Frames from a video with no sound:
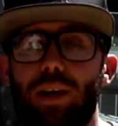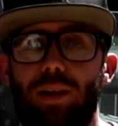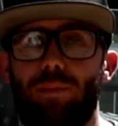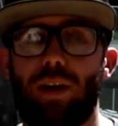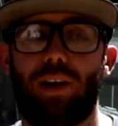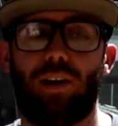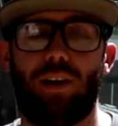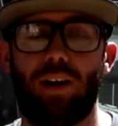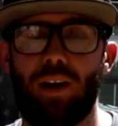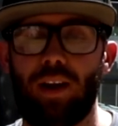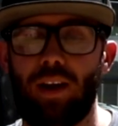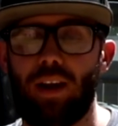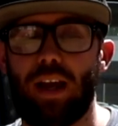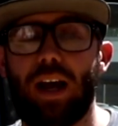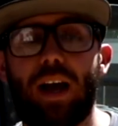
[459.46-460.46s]
any better.
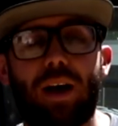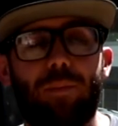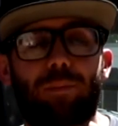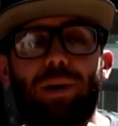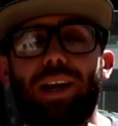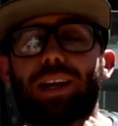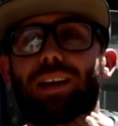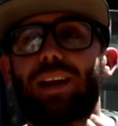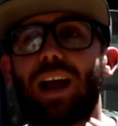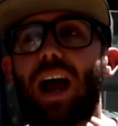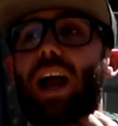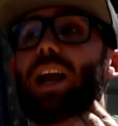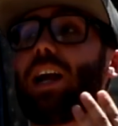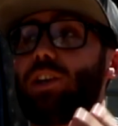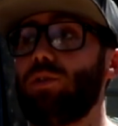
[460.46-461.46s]
But
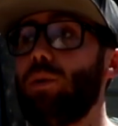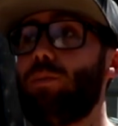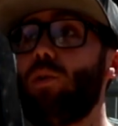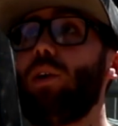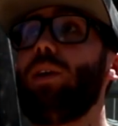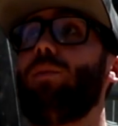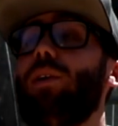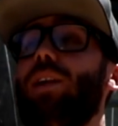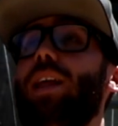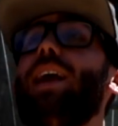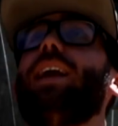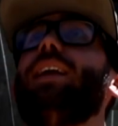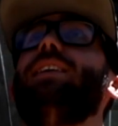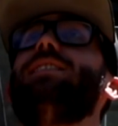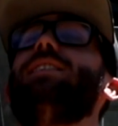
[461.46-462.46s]
I got to a point where
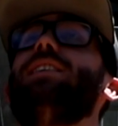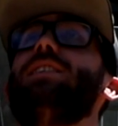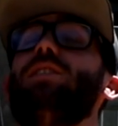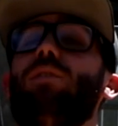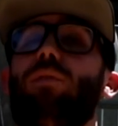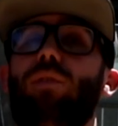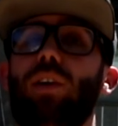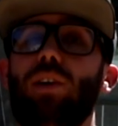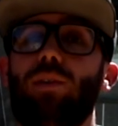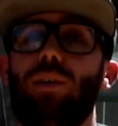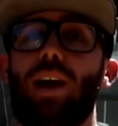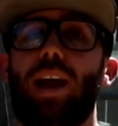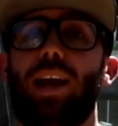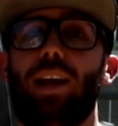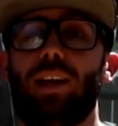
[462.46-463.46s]
like, this doesn't feel
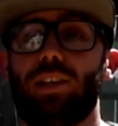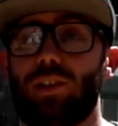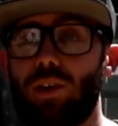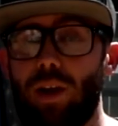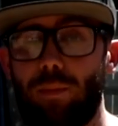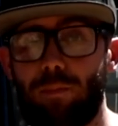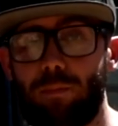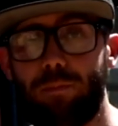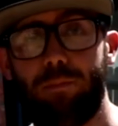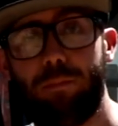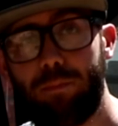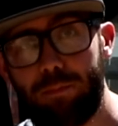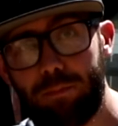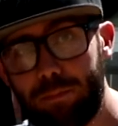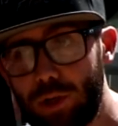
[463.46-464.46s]
right. So I
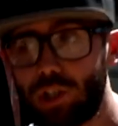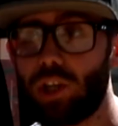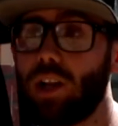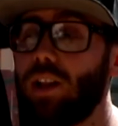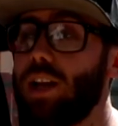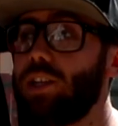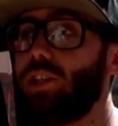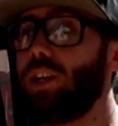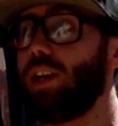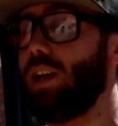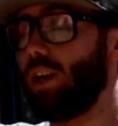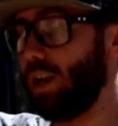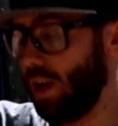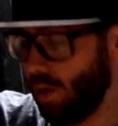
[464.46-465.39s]
pushed the clutch in,